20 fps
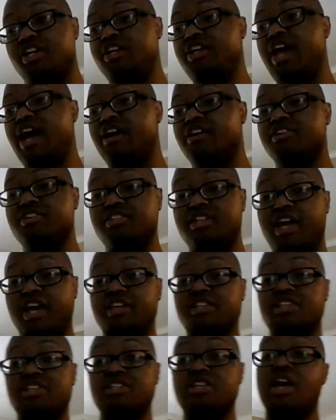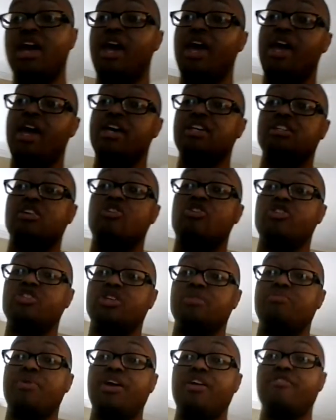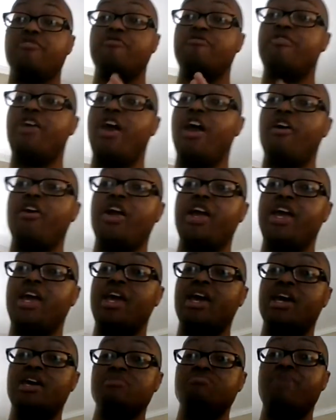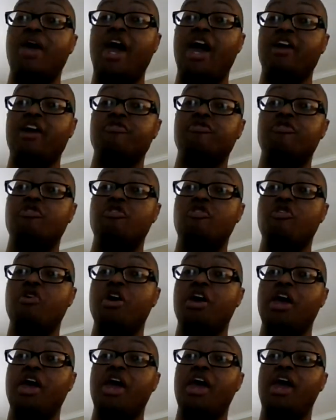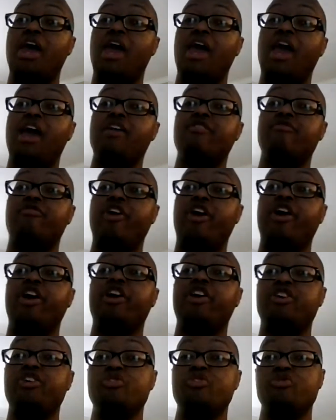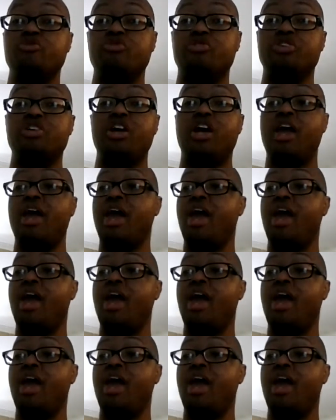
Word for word: in Dallas, Texas is going to be very impactful and very huge.